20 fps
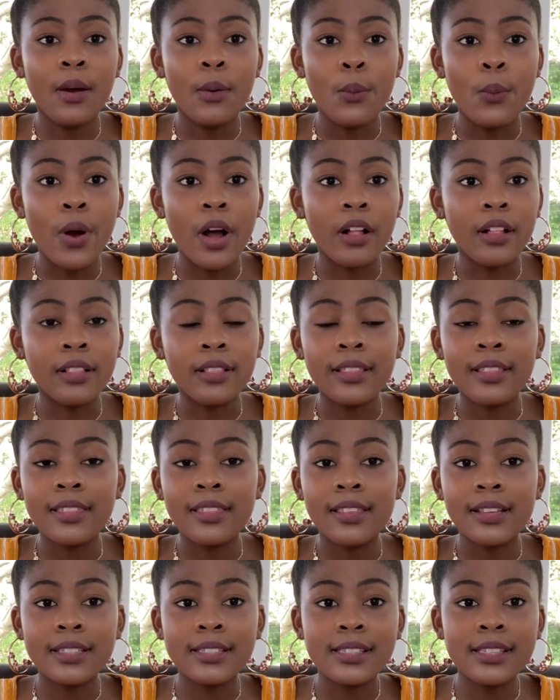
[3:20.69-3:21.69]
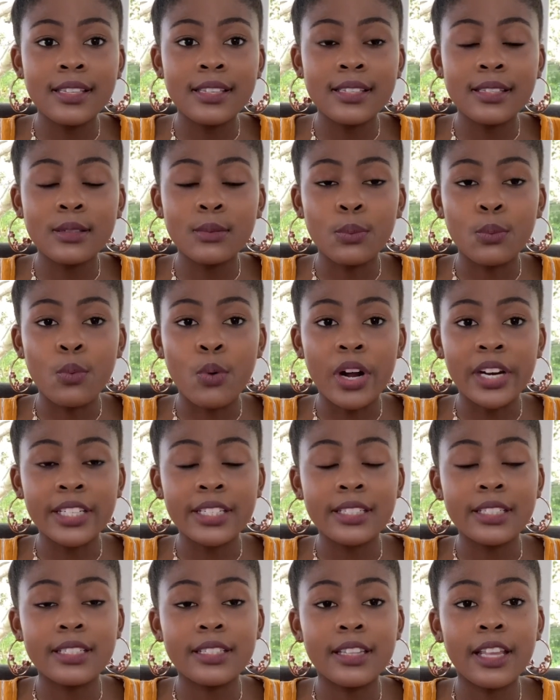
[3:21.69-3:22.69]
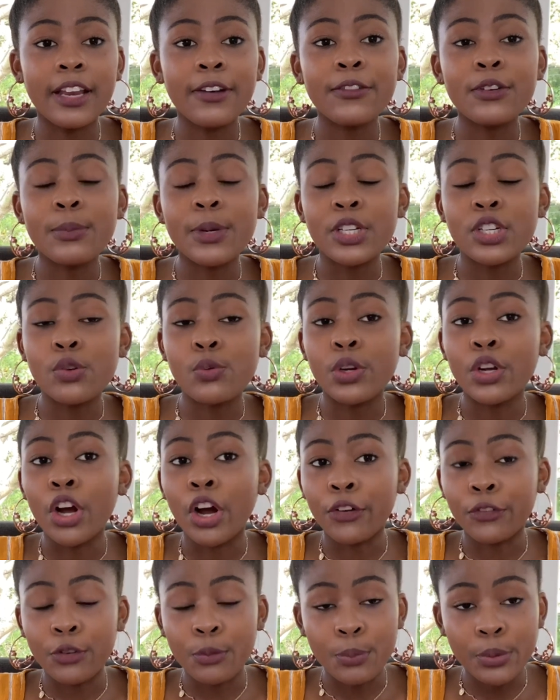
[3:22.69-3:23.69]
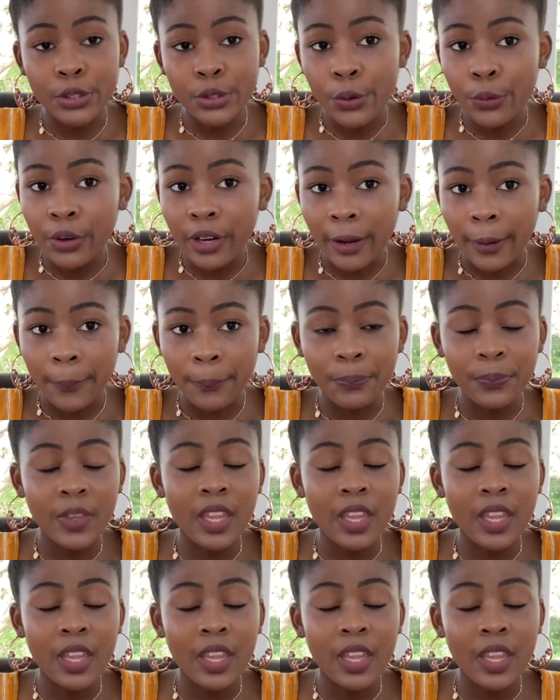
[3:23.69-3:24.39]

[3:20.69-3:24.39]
well, this is what the information we got from Pretoria.